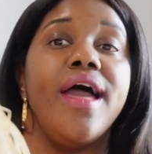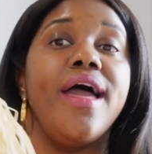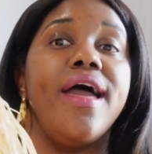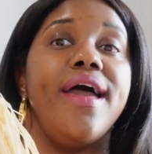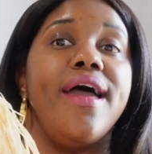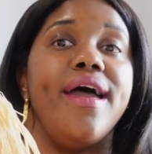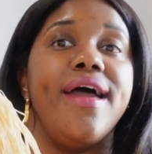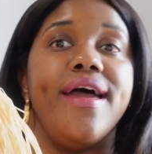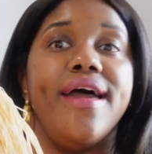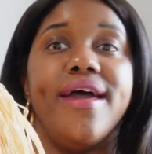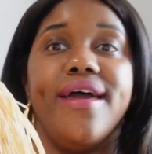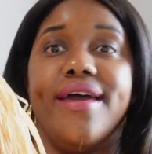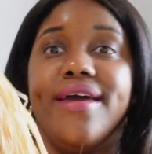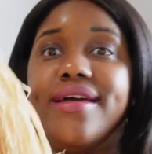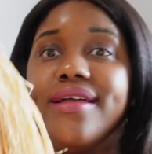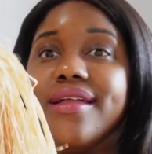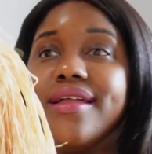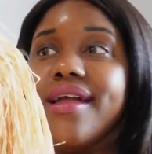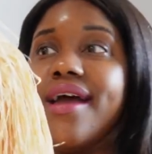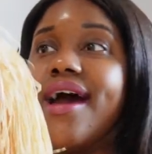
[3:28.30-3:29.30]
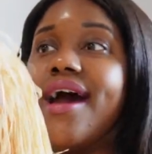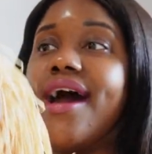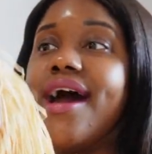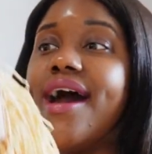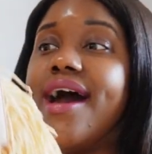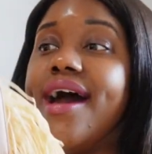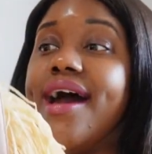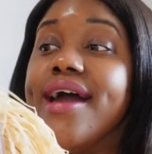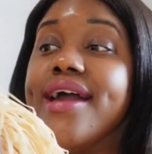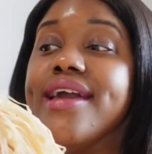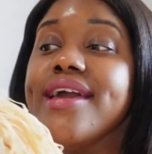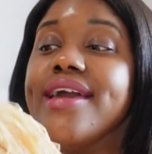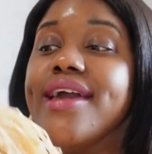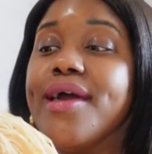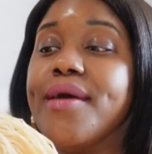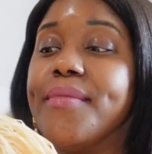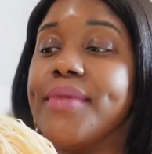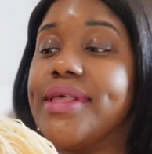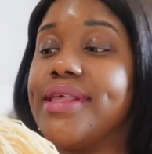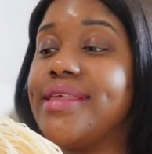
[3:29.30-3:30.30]
And I
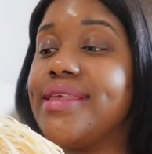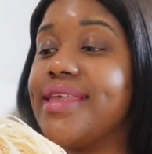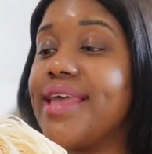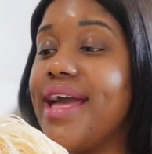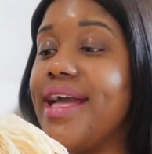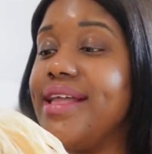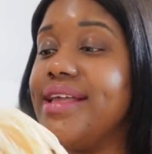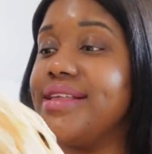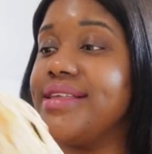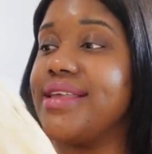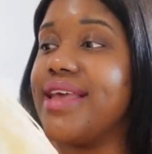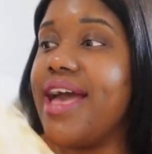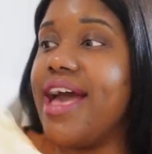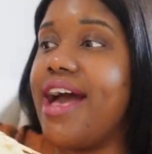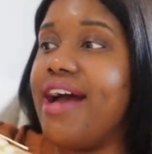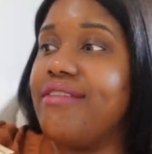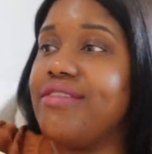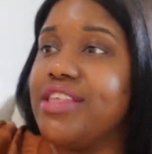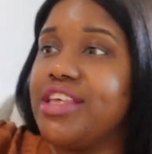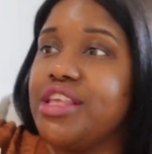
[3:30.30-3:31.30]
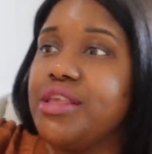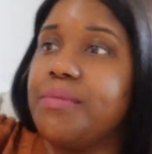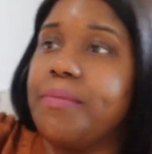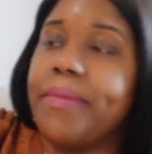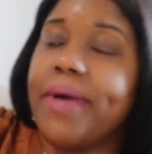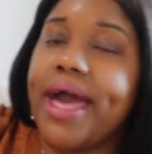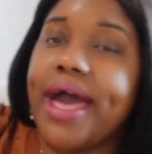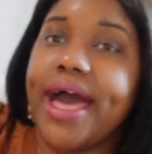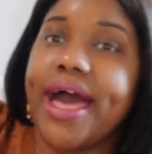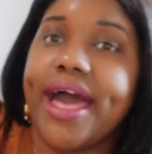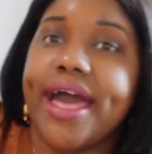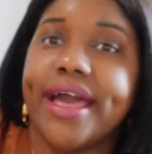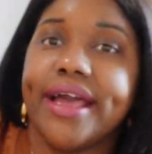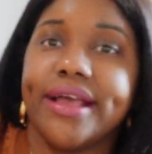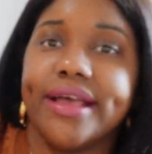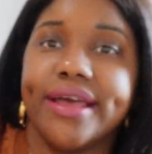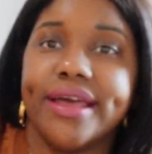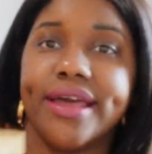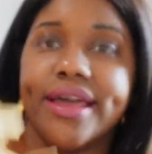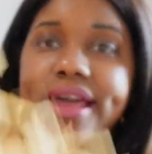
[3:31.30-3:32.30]
am excited to have this bag.
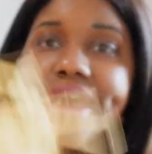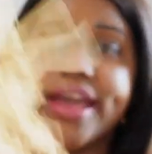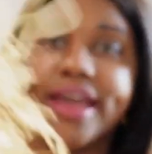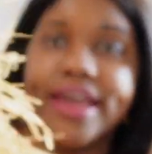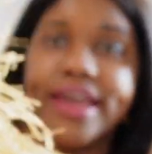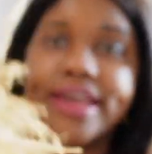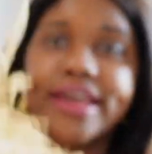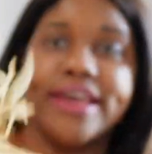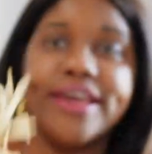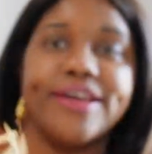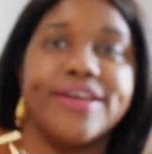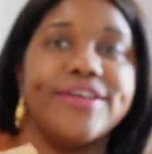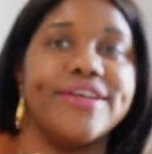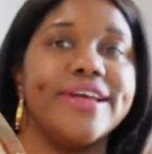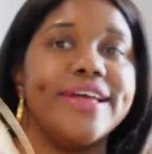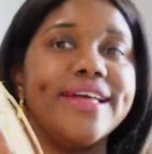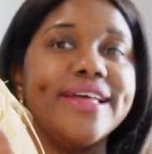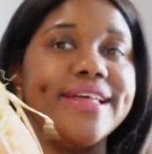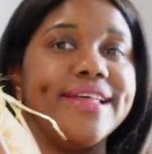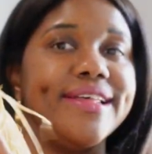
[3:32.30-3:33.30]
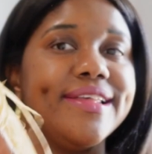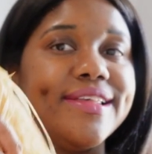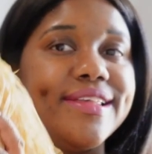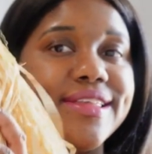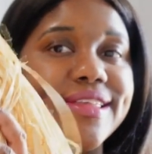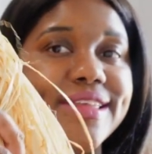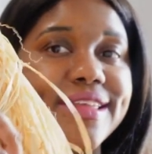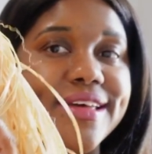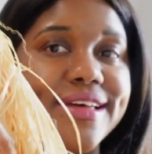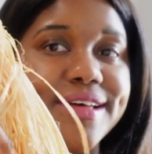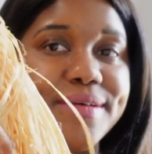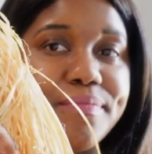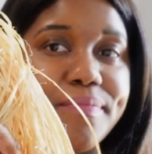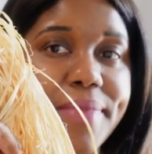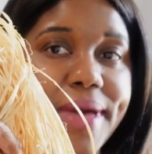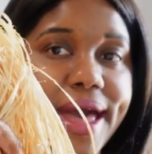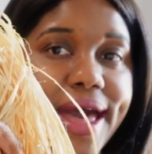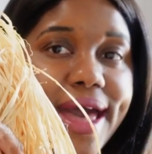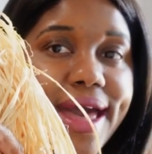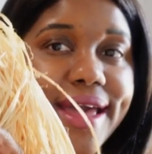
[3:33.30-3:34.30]
Here is the
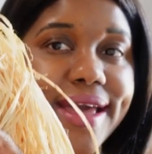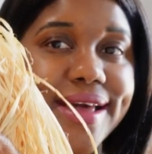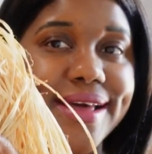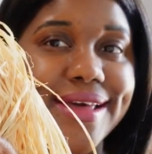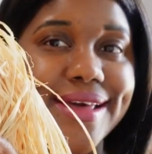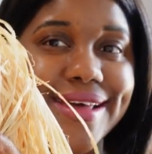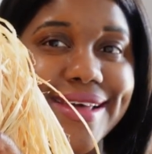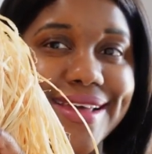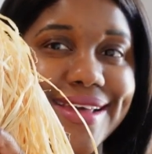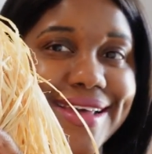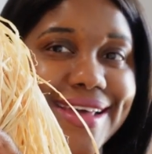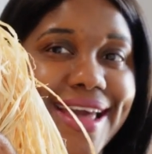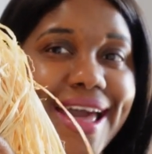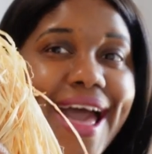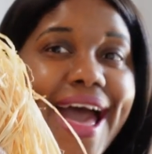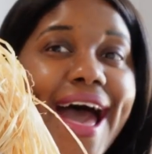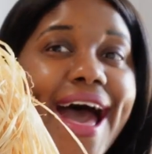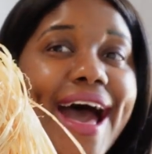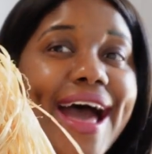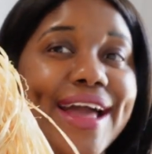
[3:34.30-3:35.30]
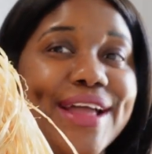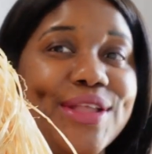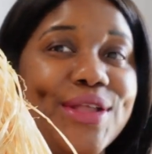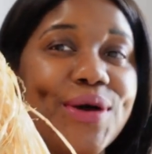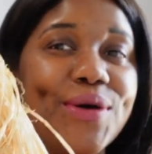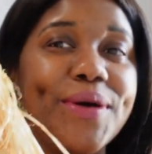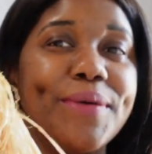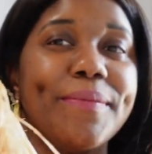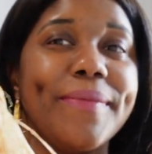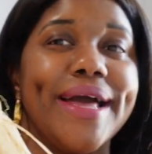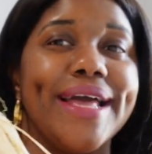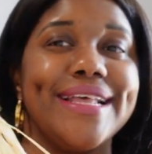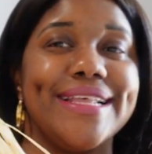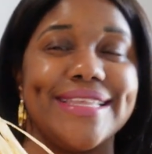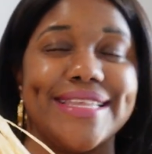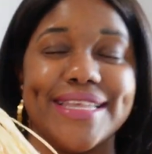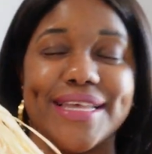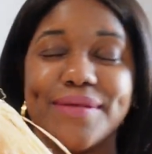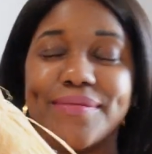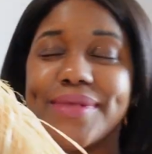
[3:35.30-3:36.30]
back. I know it might
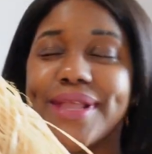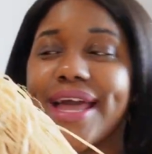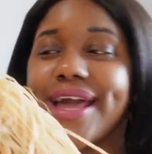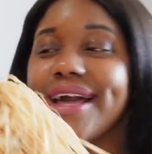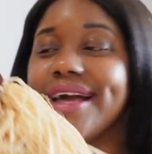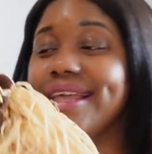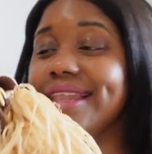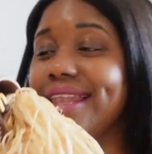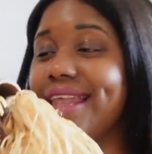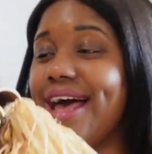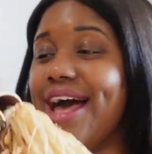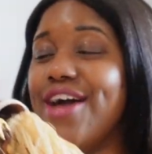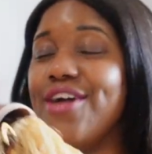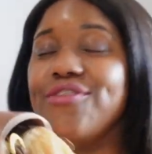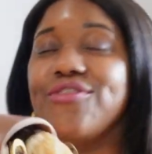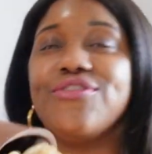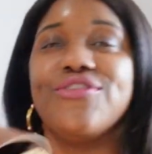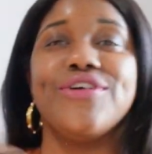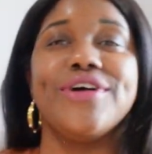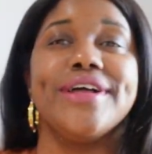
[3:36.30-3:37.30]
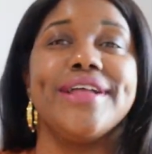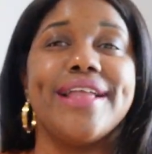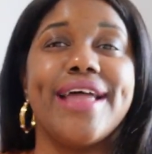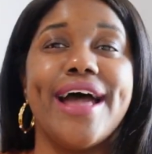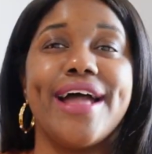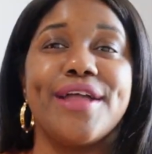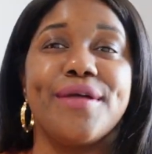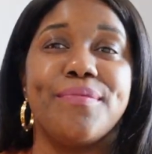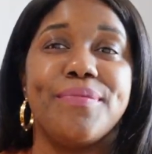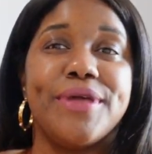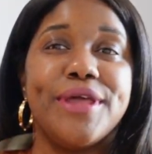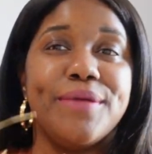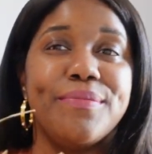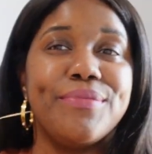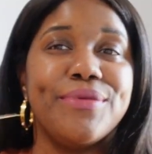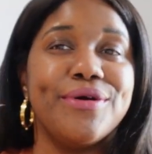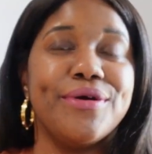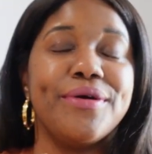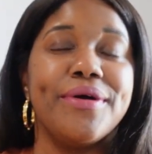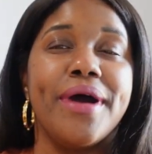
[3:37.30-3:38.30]
seem like a lot for a lot of
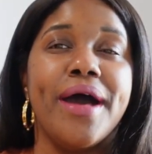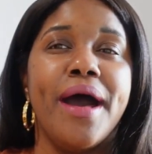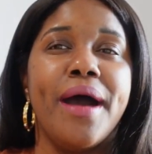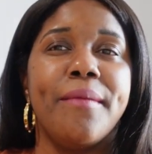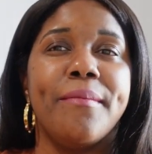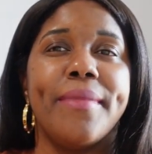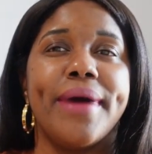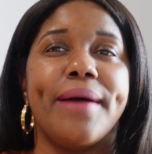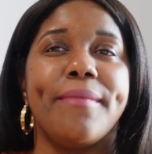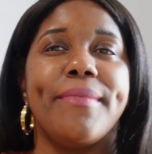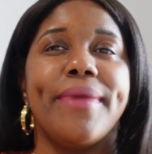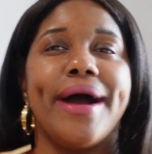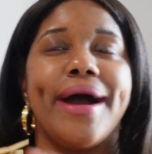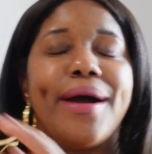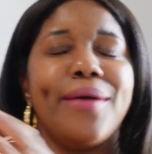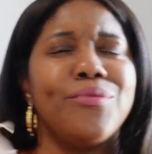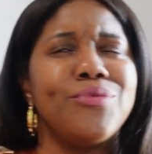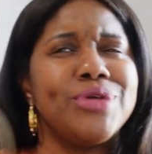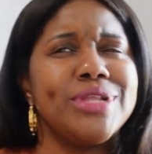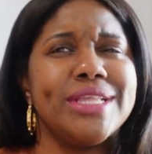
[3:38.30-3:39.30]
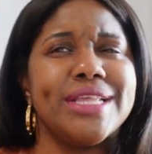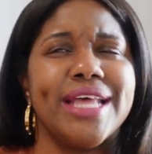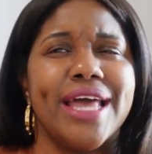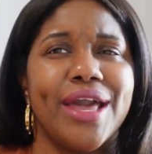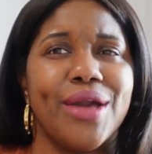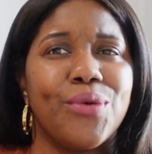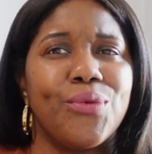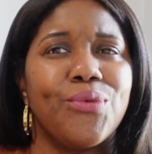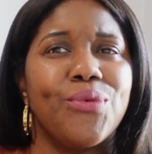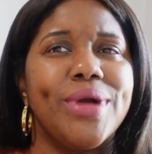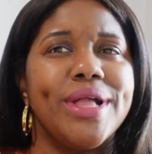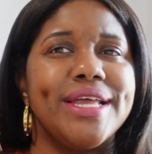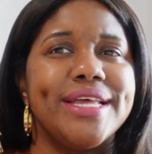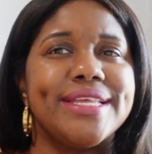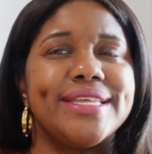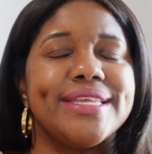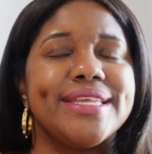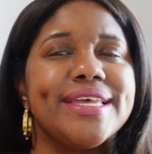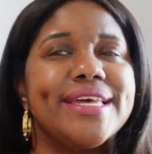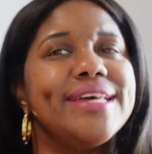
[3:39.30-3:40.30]
people. My mom was like, what
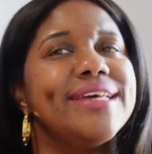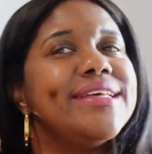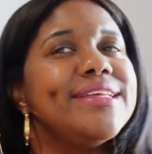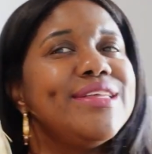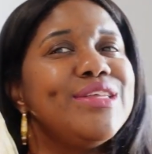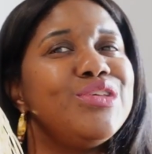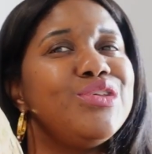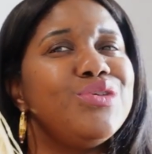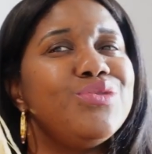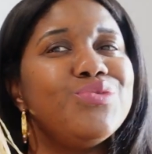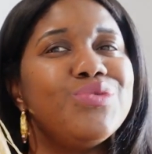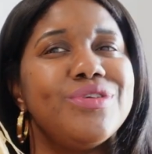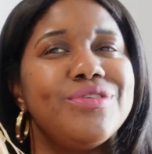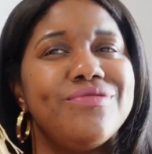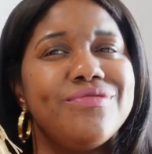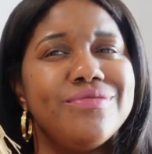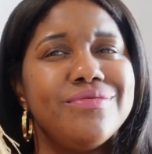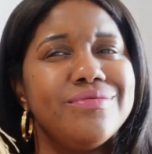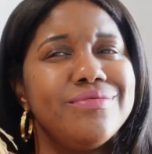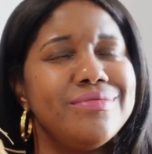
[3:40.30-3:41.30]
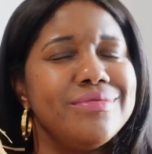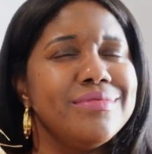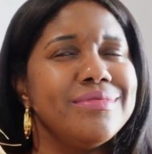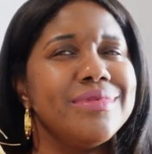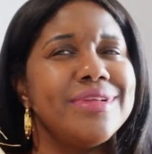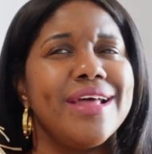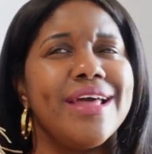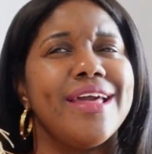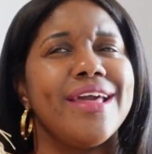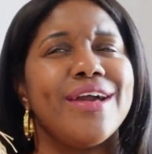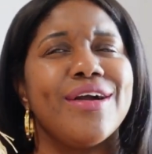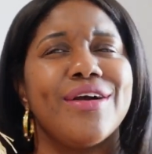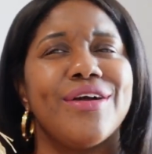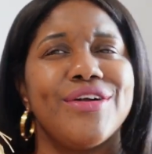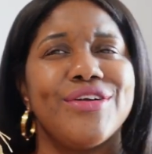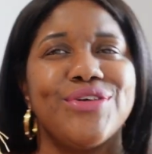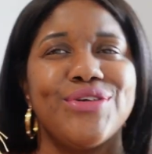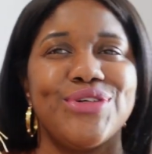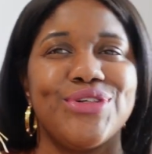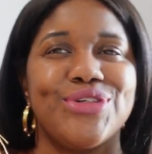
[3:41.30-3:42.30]
is this? She was like, are
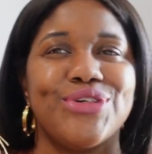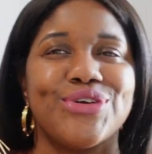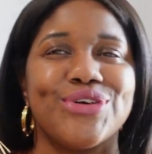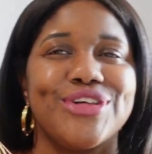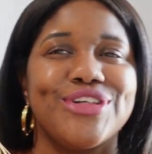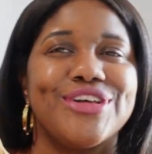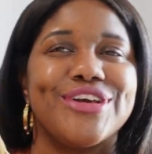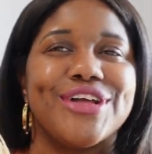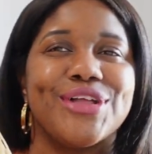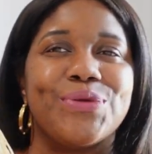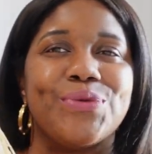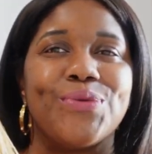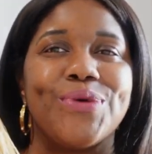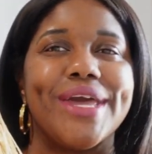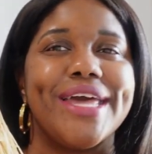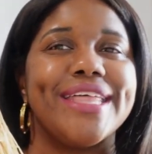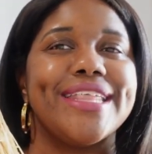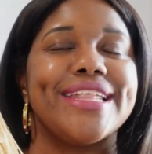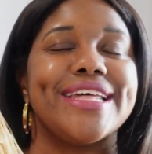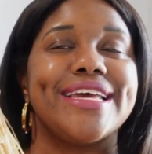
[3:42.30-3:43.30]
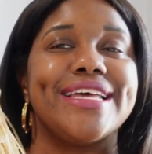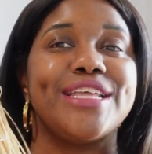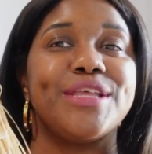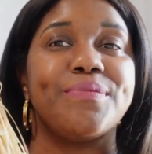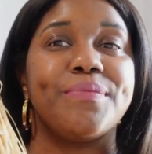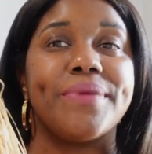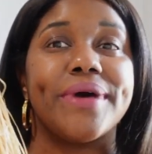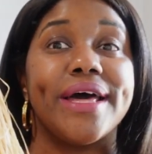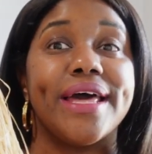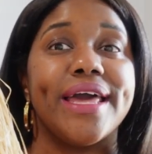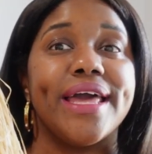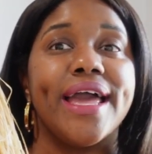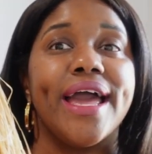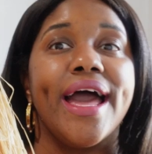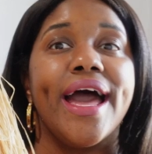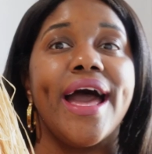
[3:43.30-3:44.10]
you sure you're going to wear this? But